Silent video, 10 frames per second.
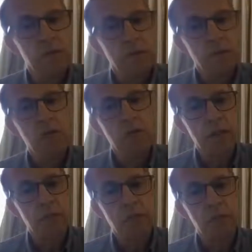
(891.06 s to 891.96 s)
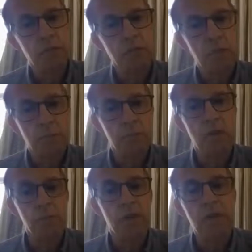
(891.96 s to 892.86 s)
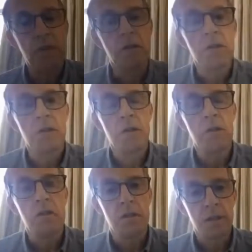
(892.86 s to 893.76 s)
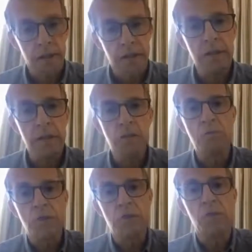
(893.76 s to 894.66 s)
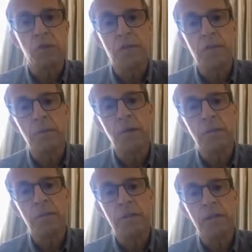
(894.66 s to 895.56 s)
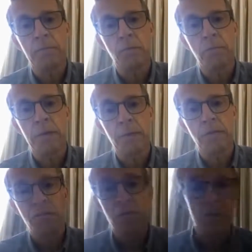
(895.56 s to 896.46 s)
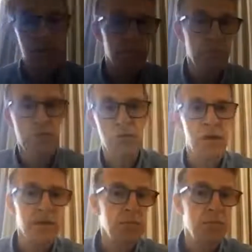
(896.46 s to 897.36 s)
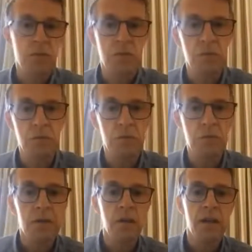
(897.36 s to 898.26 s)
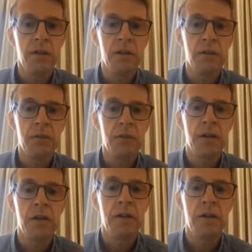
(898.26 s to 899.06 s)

hotel op- operators to say you, you've got to step up and take more people off the streets of Brighton, Bristol, elsewhere.